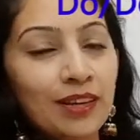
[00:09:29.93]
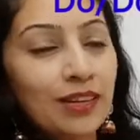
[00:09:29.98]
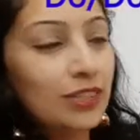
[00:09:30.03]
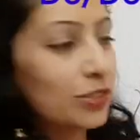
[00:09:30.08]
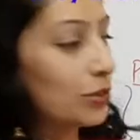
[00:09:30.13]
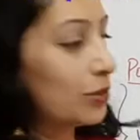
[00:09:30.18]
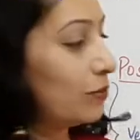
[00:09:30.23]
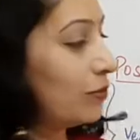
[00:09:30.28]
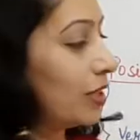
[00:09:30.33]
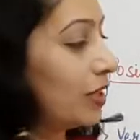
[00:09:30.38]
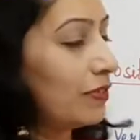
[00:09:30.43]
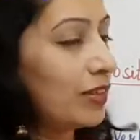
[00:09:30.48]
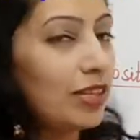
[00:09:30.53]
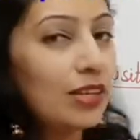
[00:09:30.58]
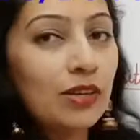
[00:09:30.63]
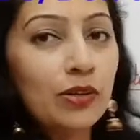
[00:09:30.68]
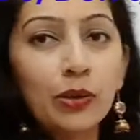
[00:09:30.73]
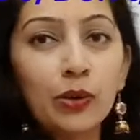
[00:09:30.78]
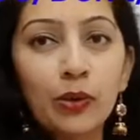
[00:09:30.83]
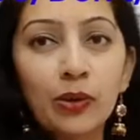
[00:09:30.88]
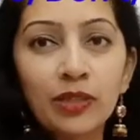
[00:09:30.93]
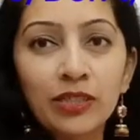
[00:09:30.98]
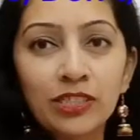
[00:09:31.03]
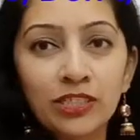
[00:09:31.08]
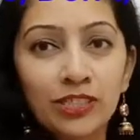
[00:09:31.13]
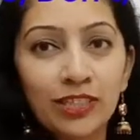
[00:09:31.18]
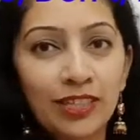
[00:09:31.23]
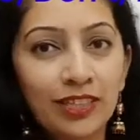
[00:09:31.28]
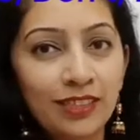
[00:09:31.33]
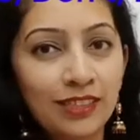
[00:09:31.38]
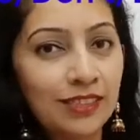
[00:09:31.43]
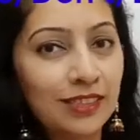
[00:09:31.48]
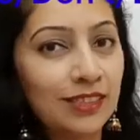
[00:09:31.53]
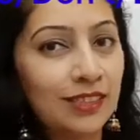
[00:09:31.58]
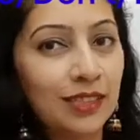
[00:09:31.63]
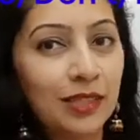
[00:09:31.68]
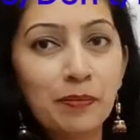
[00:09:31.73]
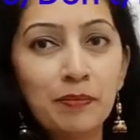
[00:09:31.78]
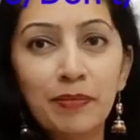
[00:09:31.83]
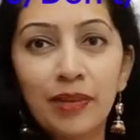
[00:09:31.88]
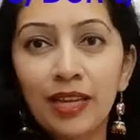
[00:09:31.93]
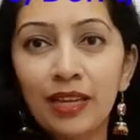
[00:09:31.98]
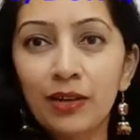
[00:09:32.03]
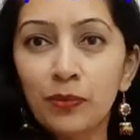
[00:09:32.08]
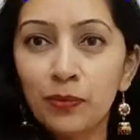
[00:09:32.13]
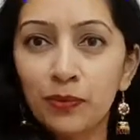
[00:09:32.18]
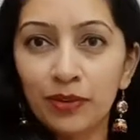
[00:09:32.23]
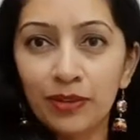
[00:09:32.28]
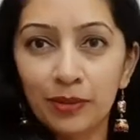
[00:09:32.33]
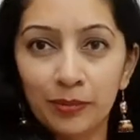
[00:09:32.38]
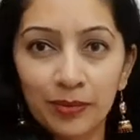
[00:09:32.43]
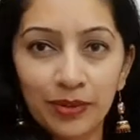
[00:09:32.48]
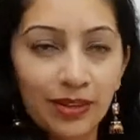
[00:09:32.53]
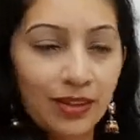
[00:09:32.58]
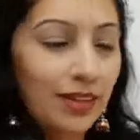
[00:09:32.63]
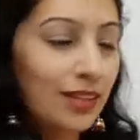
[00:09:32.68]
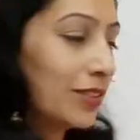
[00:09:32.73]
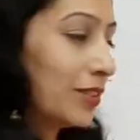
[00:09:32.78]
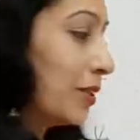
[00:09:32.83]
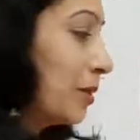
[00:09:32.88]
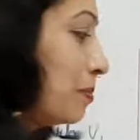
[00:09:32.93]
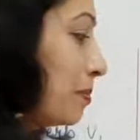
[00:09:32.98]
So we will not change the main verb. The